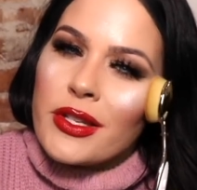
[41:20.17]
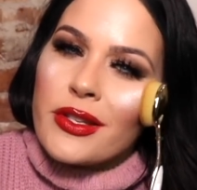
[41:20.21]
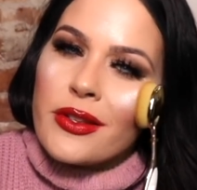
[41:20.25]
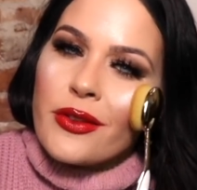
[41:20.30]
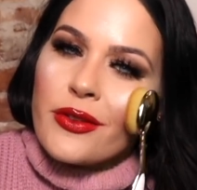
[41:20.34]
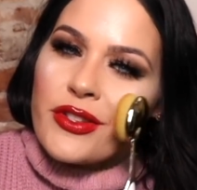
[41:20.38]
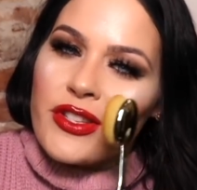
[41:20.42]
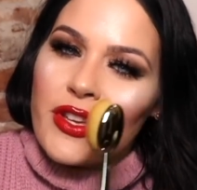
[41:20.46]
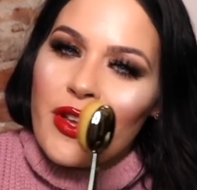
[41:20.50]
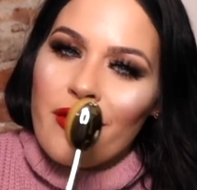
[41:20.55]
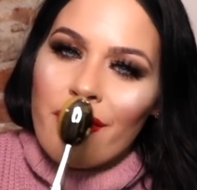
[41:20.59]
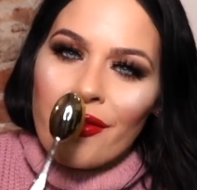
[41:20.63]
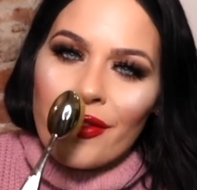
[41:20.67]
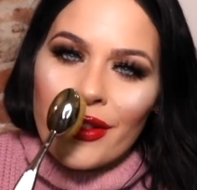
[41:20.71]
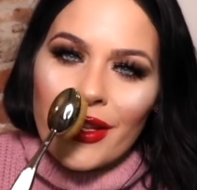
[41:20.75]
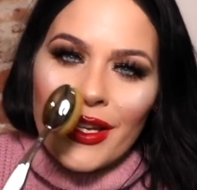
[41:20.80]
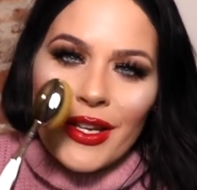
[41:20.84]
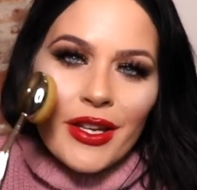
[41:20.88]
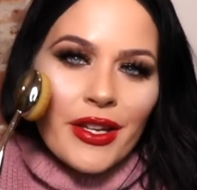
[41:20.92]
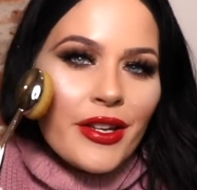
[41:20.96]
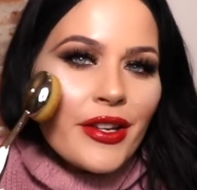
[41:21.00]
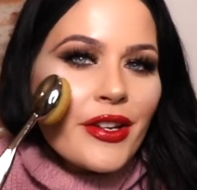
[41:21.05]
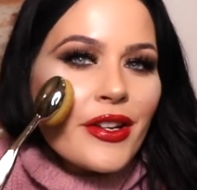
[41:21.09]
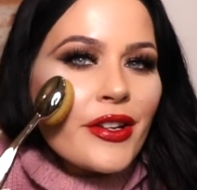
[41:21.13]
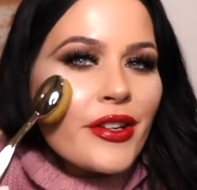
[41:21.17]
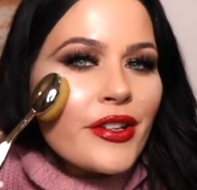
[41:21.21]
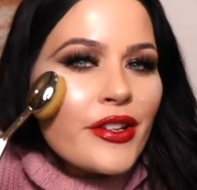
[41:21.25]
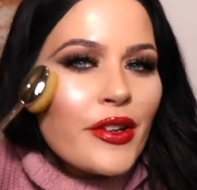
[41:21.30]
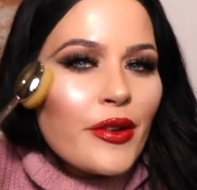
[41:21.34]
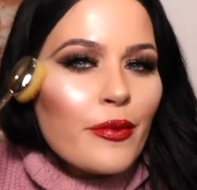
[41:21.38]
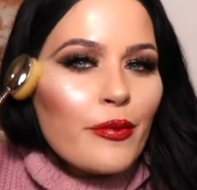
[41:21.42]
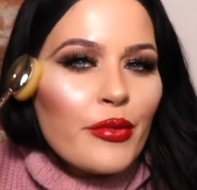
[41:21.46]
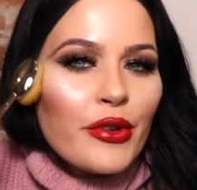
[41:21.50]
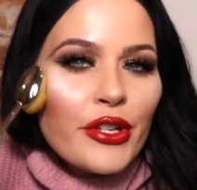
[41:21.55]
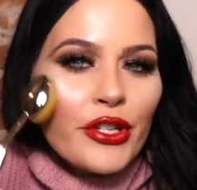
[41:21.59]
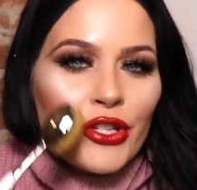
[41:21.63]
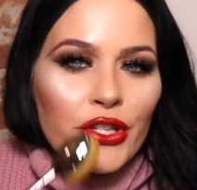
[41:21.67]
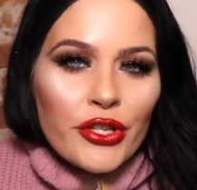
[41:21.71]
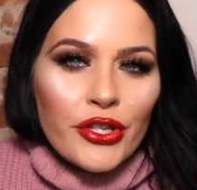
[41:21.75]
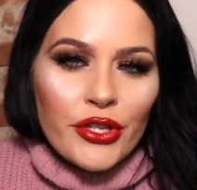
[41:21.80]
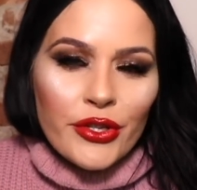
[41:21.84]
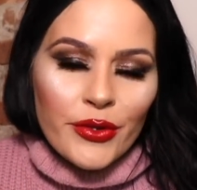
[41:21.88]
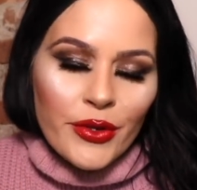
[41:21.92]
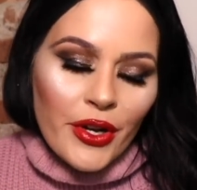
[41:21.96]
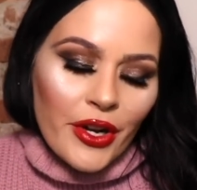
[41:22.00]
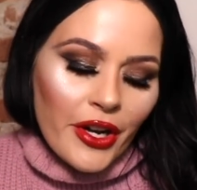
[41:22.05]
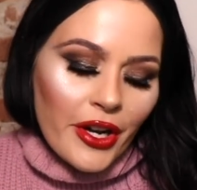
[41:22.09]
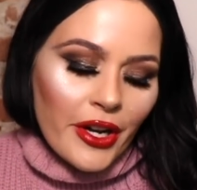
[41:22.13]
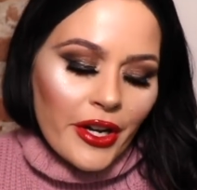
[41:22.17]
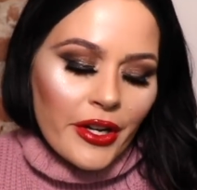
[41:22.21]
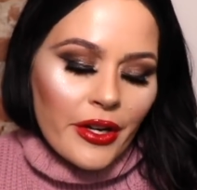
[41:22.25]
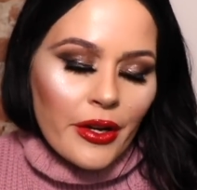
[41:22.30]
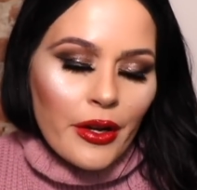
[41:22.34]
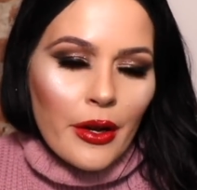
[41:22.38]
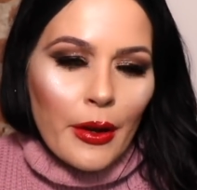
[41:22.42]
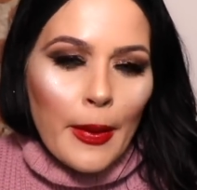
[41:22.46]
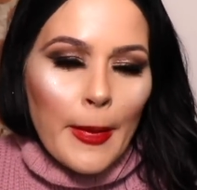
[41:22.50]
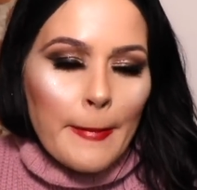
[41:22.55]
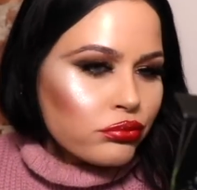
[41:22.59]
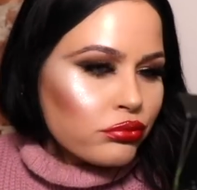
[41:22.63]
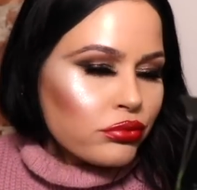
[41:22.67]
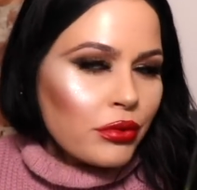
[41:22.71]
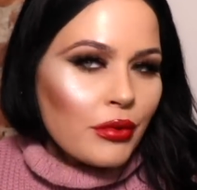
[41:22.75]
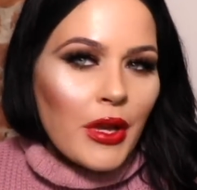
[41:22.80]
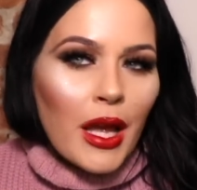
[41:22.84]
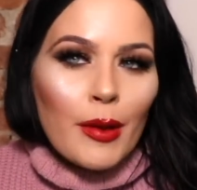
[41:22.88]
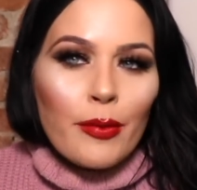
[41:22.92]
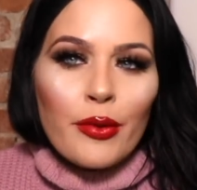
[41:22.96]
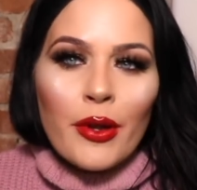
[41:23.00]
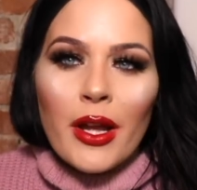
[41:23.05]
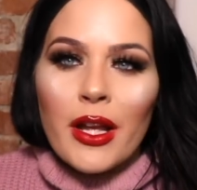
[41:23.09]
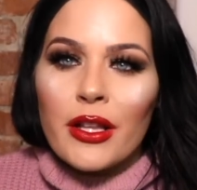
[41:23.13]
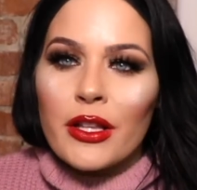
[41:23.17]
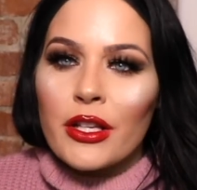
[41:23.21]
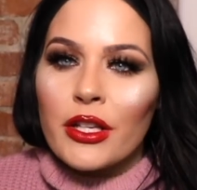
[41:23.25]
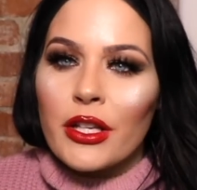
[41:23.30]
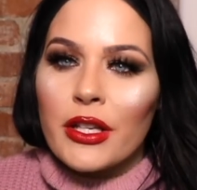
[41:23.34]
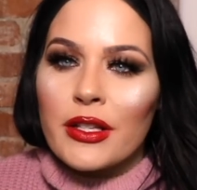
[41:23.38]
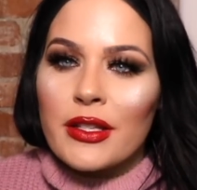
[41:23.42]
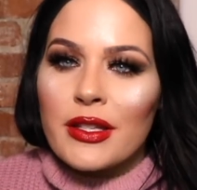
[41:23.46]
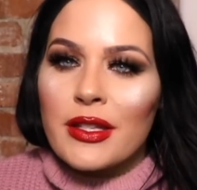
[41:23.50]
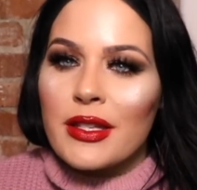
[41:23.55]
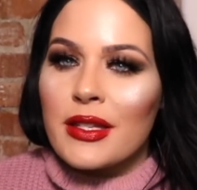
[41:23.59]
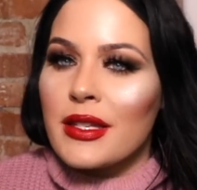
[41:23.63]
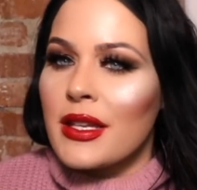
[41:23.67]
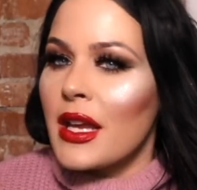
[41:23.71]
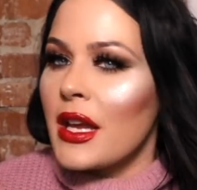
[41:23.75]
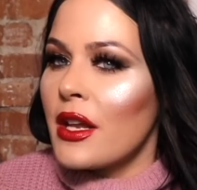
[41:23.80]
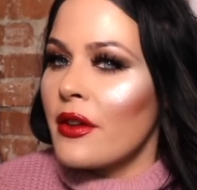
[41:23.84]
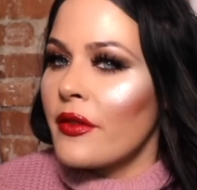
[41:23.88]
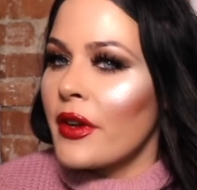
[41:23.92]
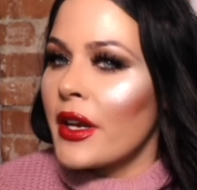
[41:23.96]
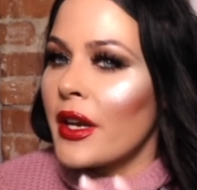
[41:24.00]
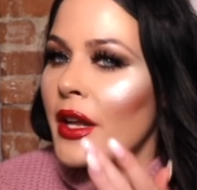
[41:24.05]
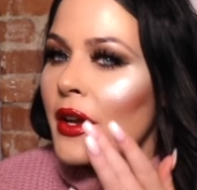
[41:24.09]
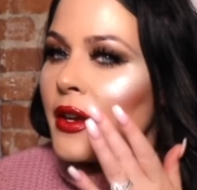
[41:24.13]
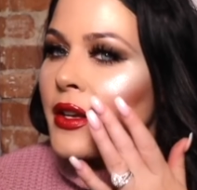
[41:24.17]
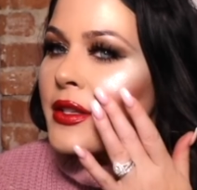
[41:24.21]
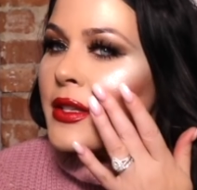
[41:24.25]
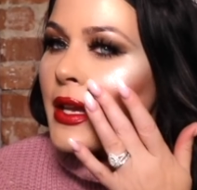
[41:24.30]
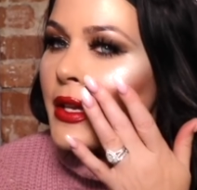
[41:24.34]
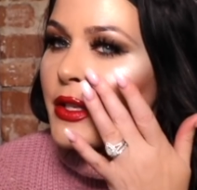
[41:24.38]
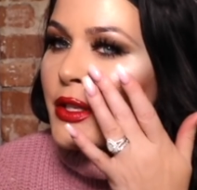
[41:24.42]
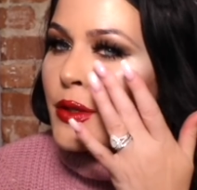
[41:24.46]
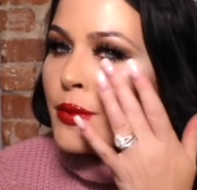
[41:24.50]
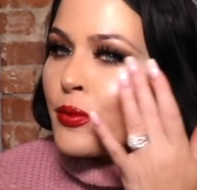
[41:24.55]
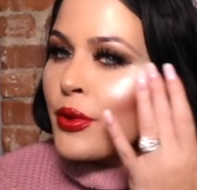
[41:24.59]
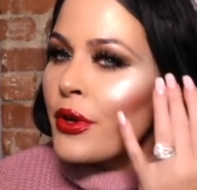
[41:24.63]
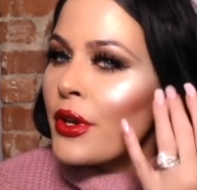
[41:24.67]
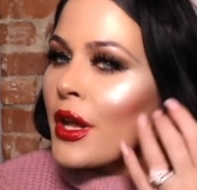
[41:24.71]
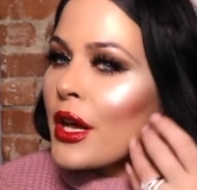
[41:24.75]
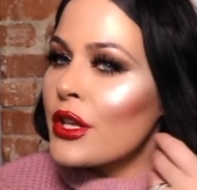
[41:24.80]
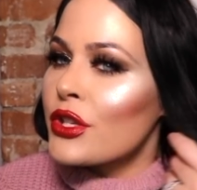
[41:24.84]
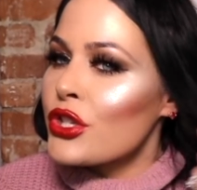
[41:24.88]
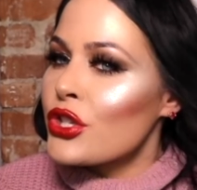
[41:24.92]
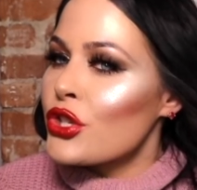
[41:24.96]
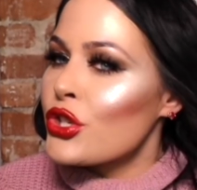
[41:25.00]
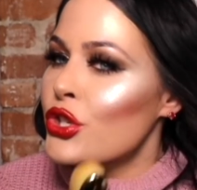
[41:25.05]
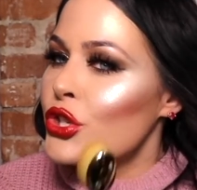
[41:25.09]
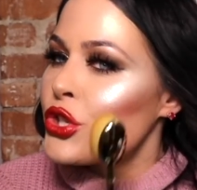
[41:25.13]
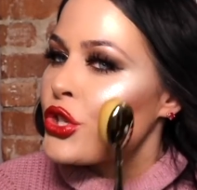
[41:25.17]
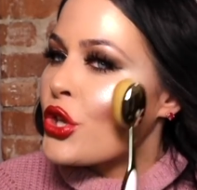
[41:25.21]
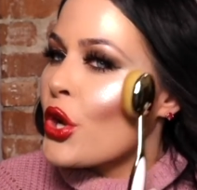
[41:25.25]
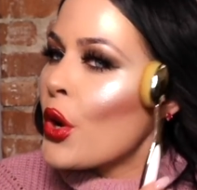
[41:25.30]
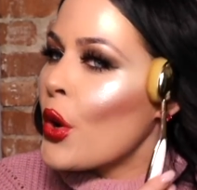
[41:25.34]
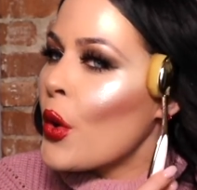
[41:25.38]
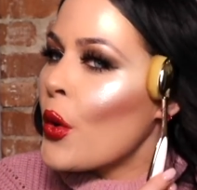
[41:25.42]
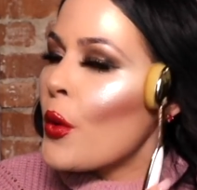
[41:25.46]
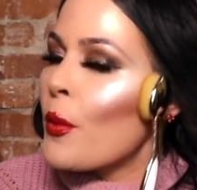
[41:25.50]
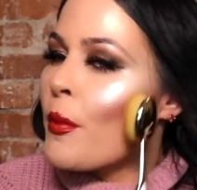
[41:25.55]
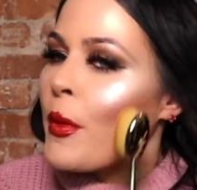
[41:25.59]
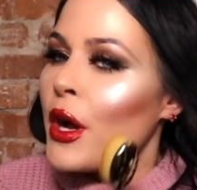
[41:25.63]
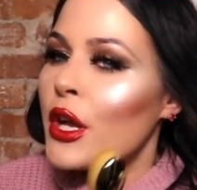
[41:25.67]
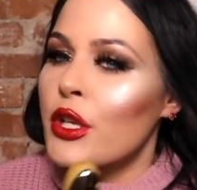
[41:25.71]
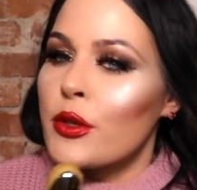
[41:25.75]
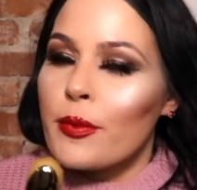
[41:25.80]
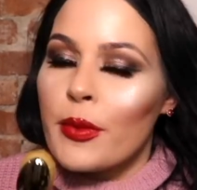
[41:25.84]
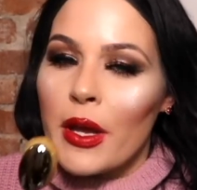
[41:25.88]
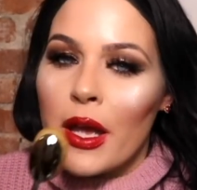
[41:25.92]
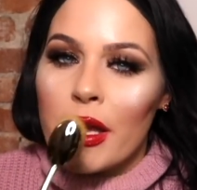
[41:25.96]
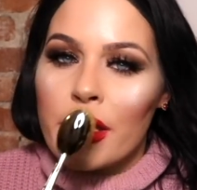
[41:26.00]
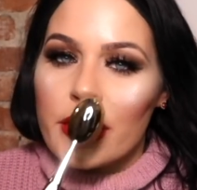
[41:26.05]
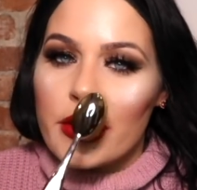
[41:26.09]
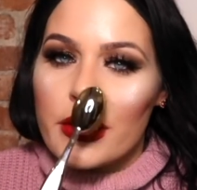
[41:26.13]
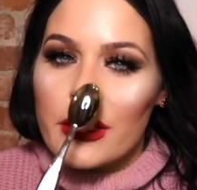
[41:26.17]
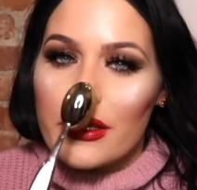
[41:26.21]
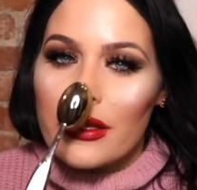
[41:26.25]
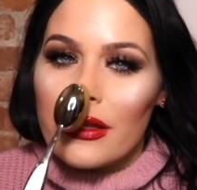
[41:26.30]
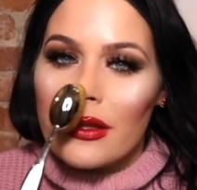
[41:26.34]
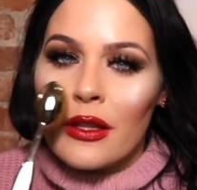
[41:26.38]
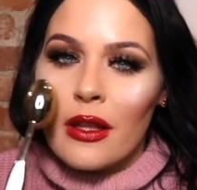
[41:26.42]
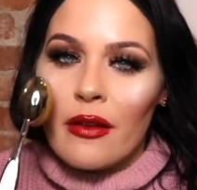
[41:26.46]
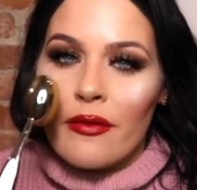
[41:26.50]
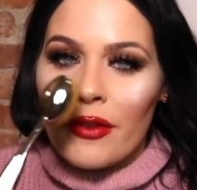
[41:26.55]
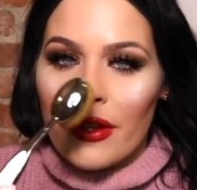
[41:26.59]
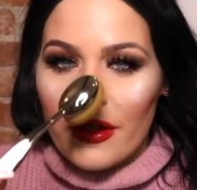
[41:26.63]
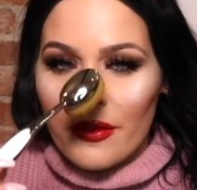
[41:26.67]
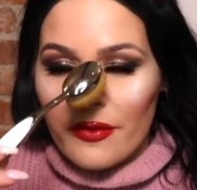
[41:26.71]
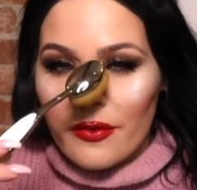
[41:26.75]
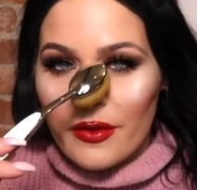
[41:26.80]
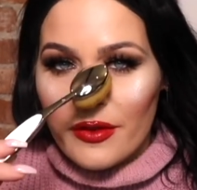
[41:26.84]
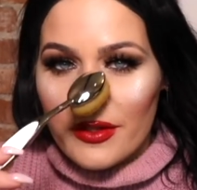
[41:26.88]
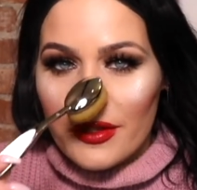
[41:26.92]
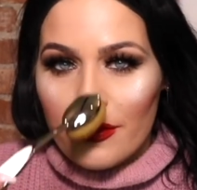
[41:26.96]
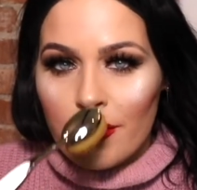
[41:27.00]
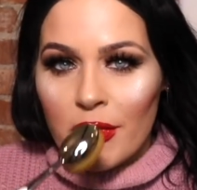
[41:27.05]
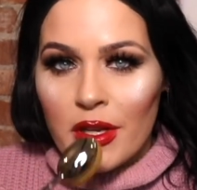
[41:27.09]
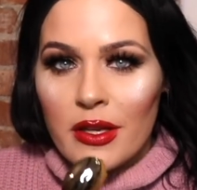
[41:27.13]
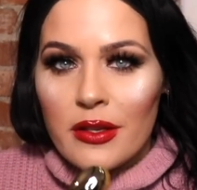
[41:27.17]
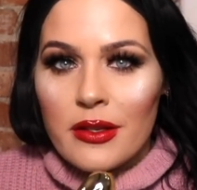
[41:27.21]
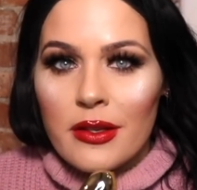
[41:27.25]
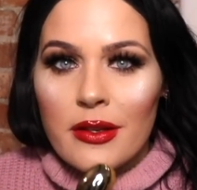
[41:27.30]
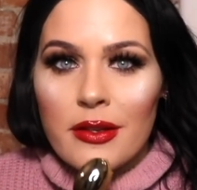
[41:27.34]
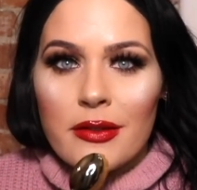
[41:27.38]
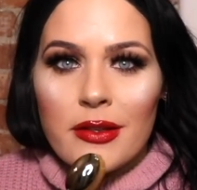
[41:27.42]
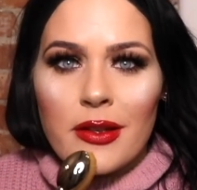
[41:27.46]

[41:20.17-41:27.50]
So definitely don't push too hard. I probably look insane right now because I just put on so much, but I just love it. It feels amazing.